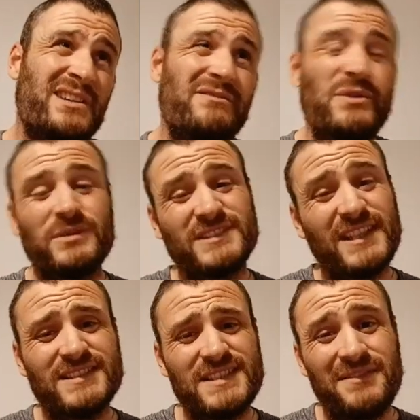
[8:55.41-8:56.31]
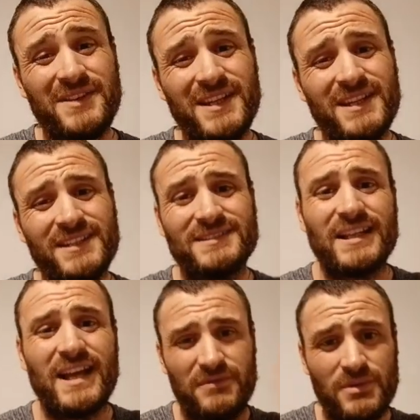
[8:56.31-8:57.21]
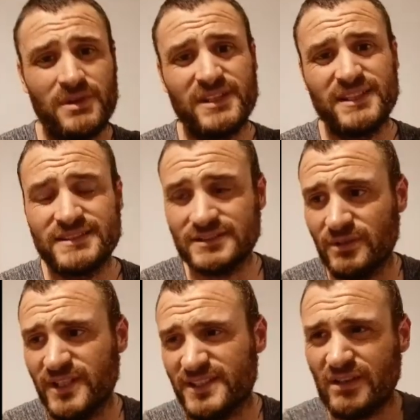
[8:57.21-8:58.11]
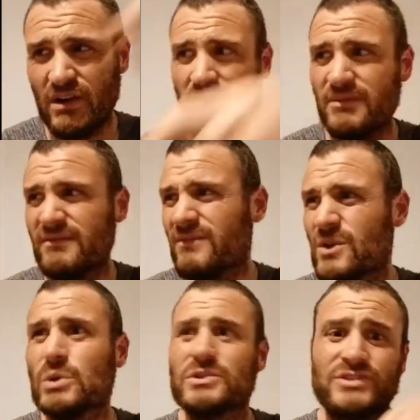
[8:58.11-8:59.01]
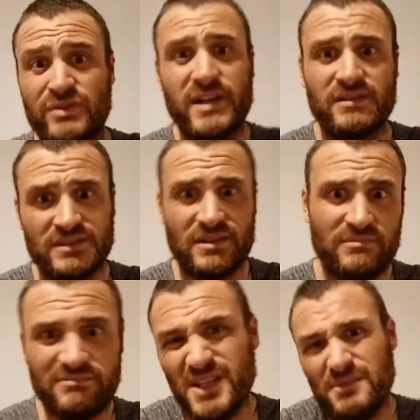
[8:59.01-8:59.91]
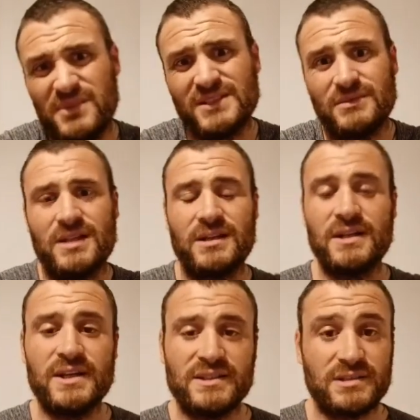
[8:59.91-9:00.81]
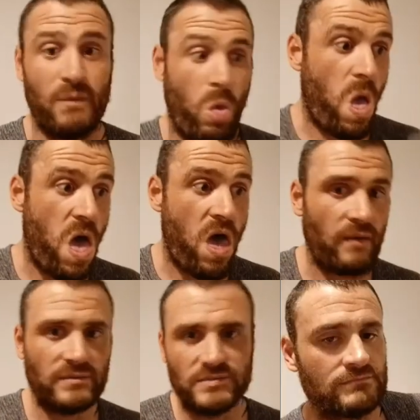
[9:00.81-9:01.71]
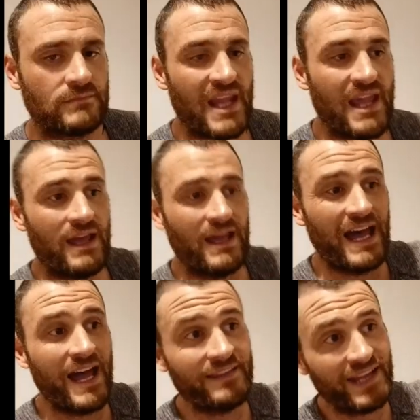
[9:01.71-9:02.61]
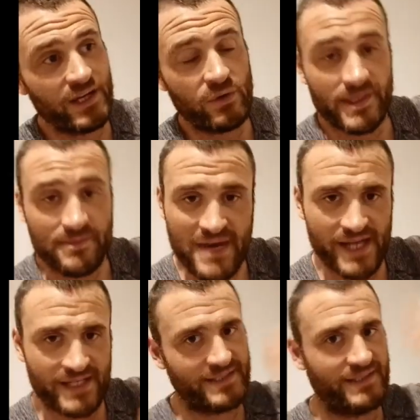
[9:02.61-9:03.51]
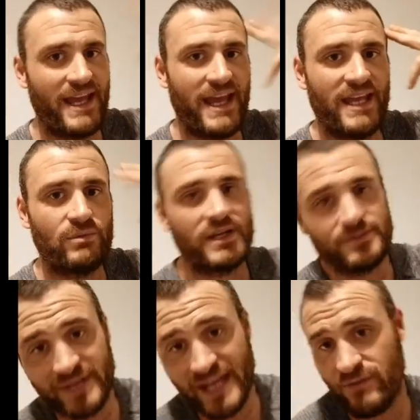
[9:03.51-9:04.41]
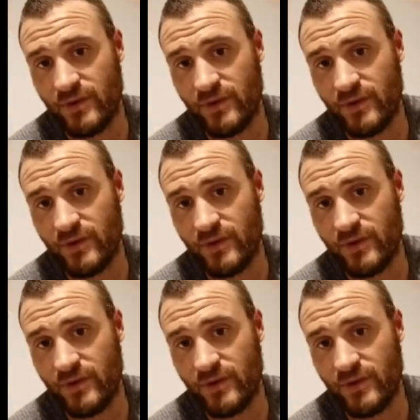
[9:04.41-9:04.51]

food sensitivities and a few other things. That's why certain foods trigger certain people as well to go. And then going back to the head, what do we have